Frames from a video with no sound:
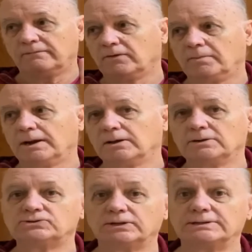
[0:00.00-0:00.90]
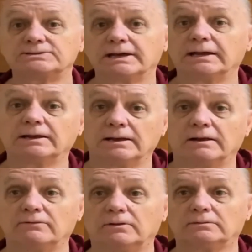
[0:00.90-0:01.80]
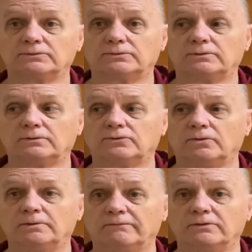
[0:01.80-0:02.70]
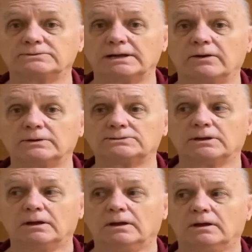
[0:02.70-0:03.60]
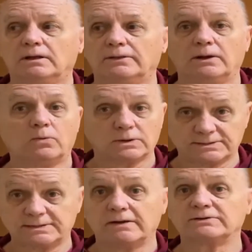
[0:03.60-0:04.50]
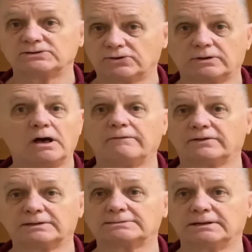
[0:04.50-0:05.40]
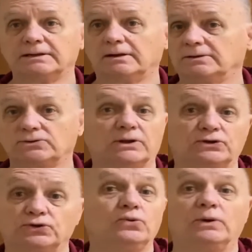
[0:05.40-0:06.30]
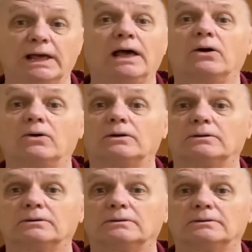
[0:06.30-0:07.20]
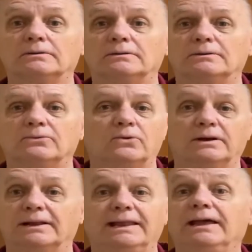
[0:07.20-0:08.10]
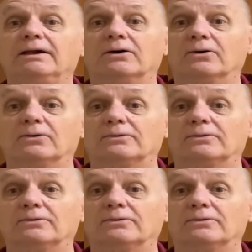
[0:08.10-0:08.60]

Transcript: everybody goes to the second level, Tomb of Osiris, there were 7 sarcophagus in there, there's only 2 now. Where did they go?